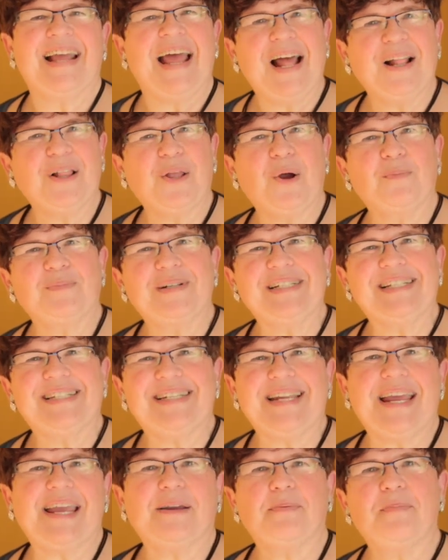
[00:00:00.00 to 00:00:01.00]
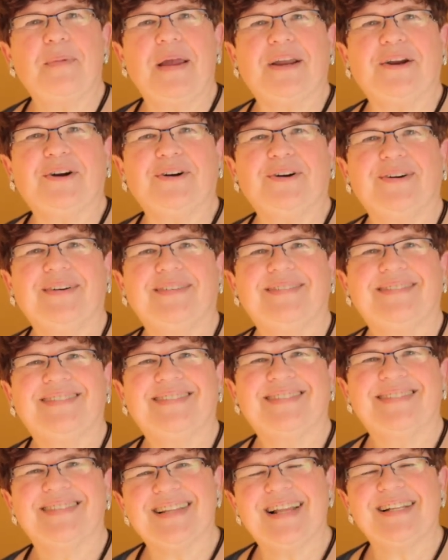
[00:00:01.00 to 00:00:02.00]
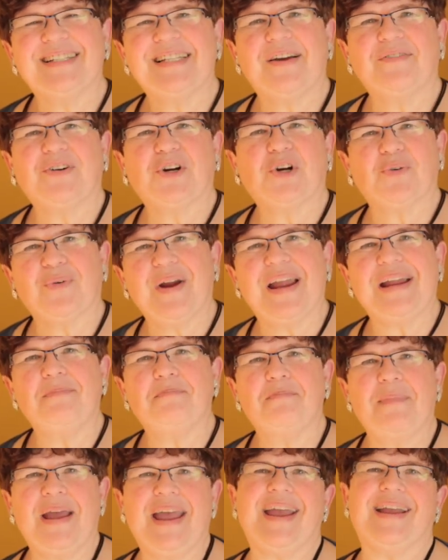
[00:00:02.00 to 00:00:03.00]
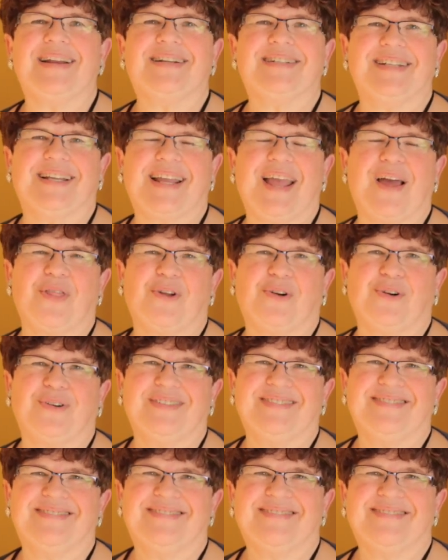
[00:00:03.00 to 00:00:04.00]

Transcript: Hello, mistake maker. Let's have a great May together.